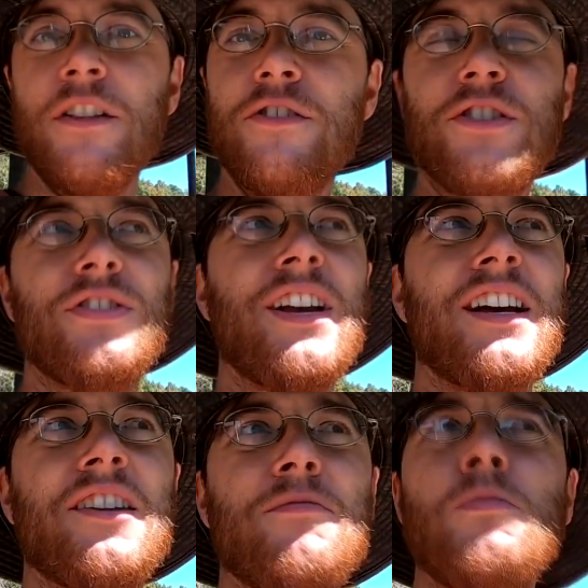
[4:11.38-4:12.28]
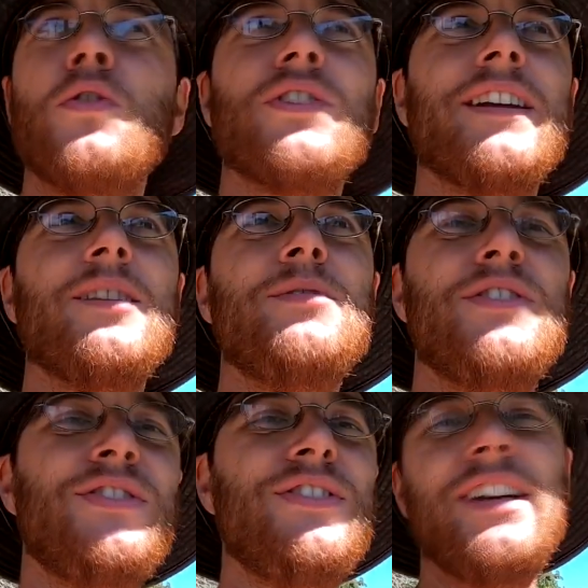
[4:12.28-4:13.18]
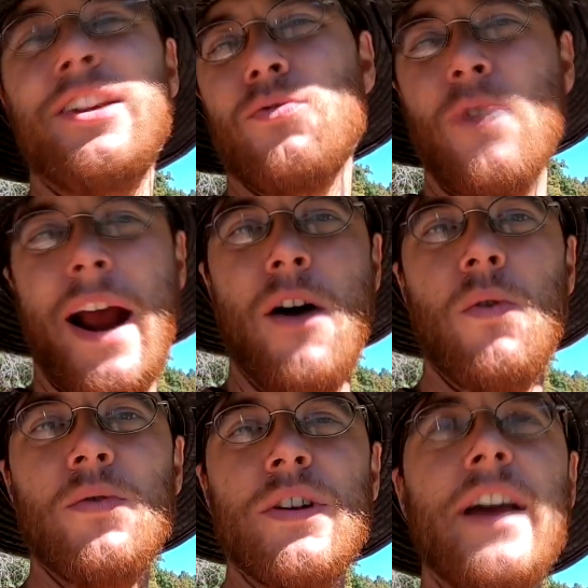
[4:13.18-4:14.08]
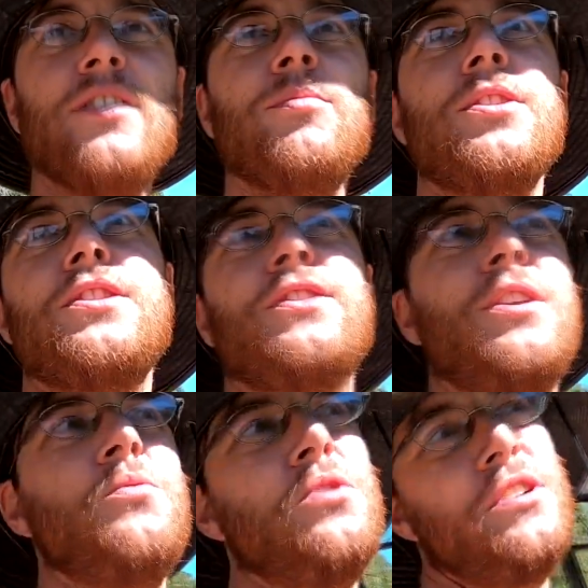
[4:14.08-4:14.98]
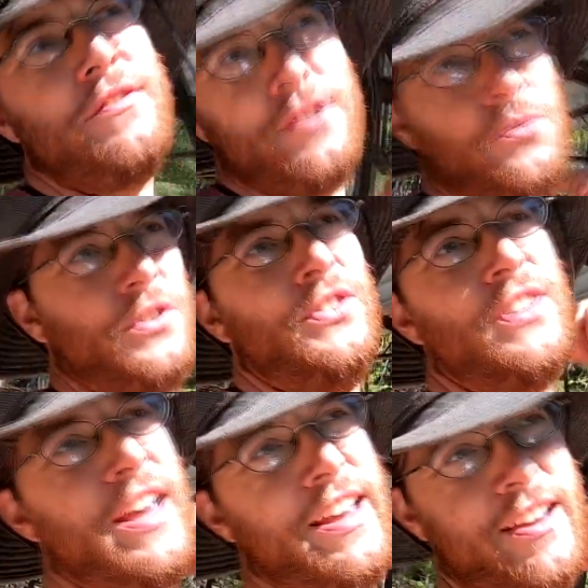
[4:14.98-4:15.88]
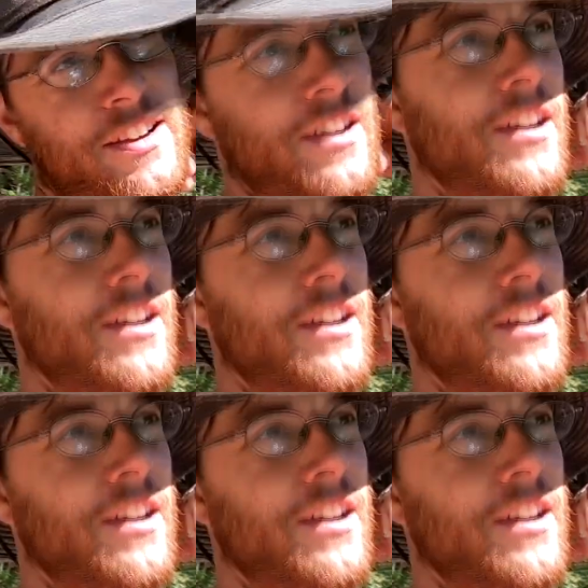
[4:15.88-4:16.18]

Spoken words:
They're just not gonna most likely be sticking around as much as they would if it was, say,